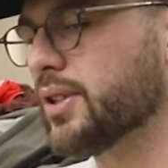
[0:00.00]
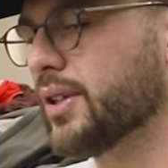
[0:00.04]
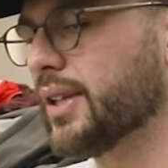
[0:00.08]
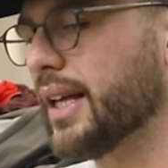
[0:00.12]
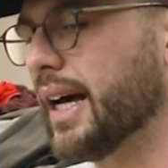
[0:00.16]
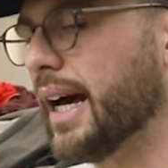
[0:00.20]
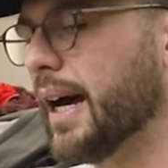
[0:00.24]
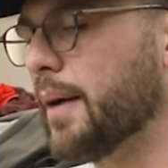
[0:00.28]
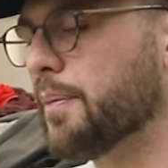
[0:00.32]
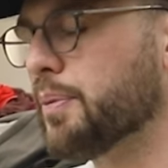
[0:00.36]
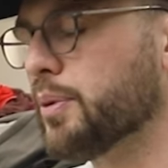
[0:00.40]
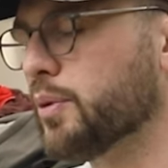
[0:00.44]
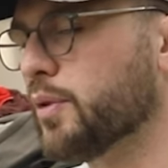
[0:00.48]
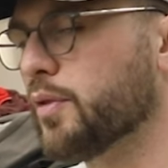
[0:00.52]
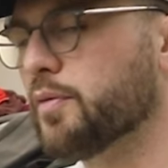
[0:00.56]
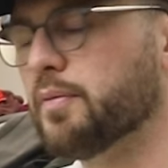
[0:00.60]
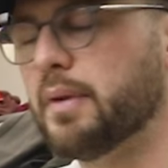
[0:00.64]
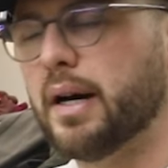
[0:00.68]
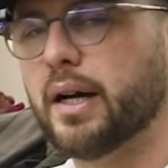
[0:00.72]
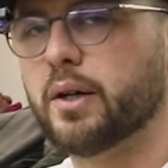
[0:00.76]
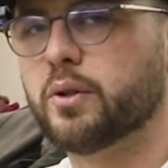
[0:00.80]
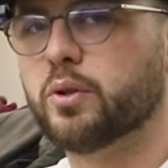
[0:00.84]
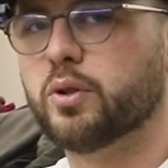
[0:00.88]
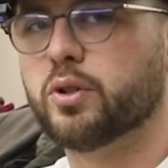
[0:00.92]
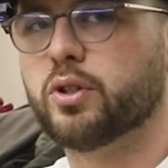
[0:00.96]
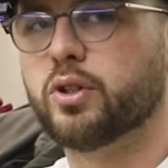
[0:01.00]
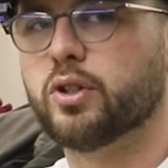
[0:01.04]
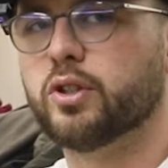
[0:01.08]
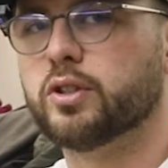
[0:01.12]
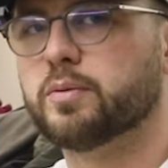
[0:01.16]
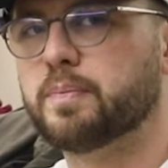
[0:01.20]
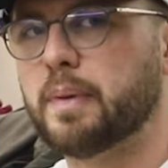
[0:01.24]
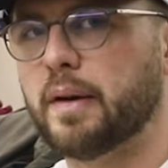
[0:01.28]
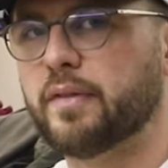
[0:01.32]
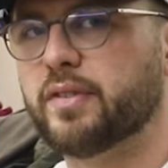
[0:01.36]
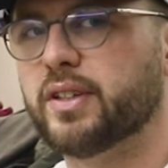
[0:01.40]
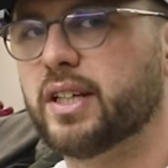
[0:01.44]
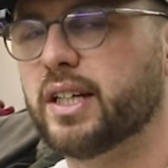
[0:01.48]
So that happened with Michael
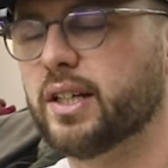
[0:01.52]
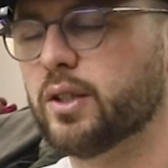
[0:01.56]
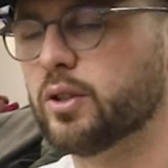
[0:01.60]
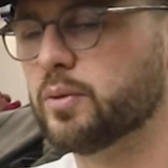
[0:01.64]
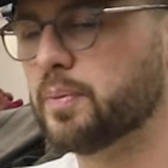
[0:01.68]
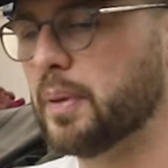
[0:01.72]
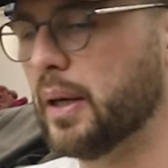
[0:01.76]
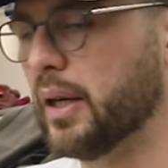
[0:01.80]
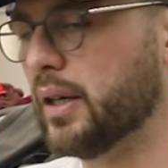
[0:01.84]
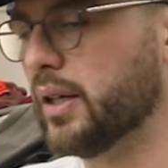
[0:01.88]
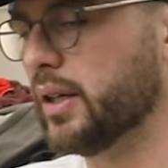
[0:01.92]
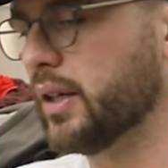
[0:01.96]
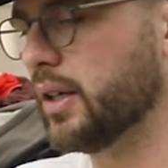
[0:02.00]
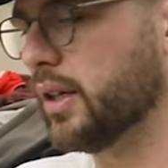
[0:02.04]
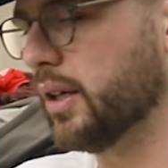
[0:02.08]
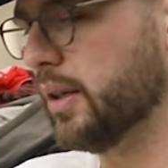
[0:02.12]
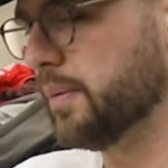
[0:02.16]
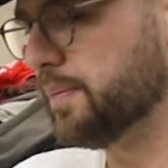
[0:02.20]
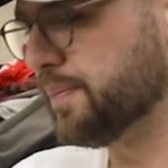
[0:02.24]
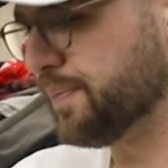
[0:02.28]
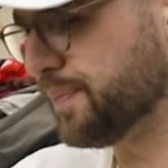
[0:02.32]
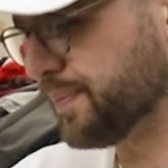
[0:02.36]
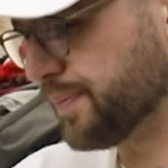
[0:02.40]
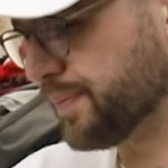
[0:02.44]
Kors, Beverly Hills Polo Club,